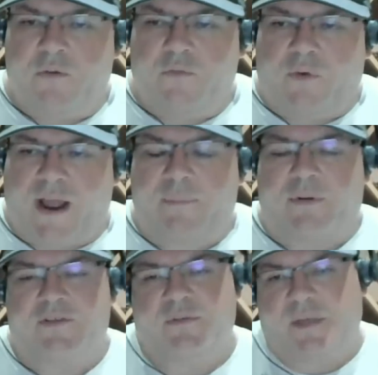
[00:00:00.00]

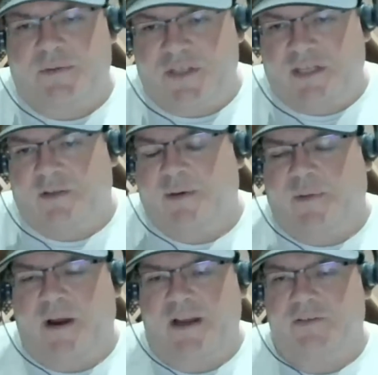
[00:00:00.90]
wrappers, sometimes you get a little bit
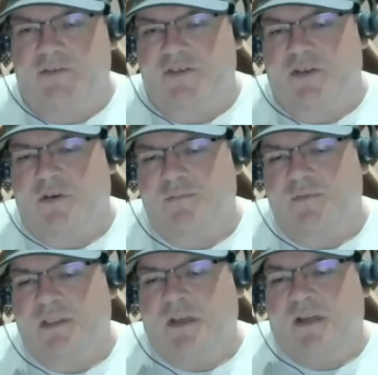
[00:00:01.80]
of binder.
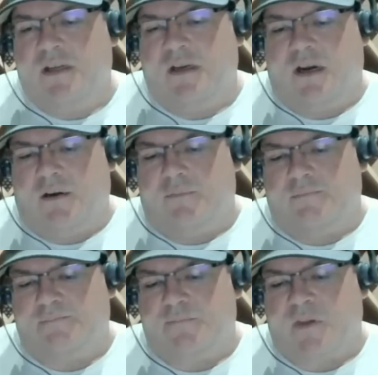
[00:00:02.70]
So
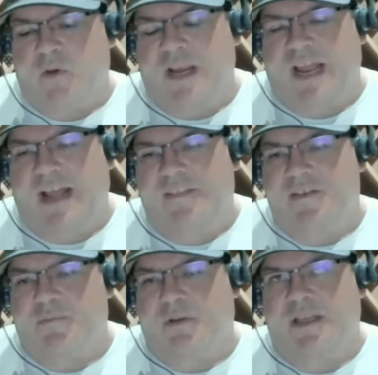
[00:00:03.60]
um, we had
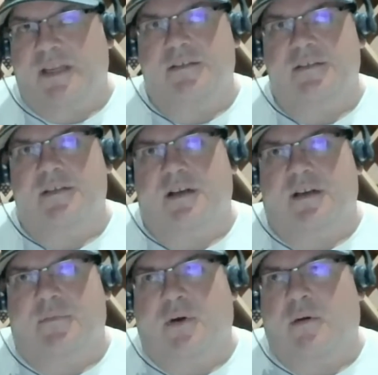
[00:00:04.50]
this blend uh,
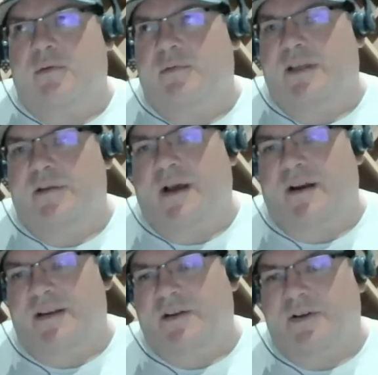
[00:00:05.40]
probably about a
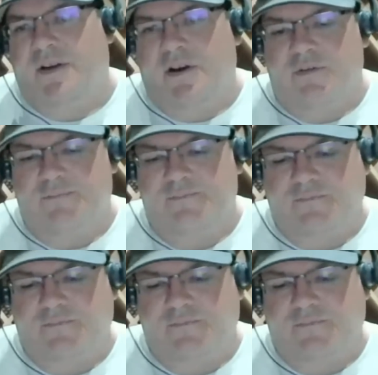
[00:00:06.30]
year ago.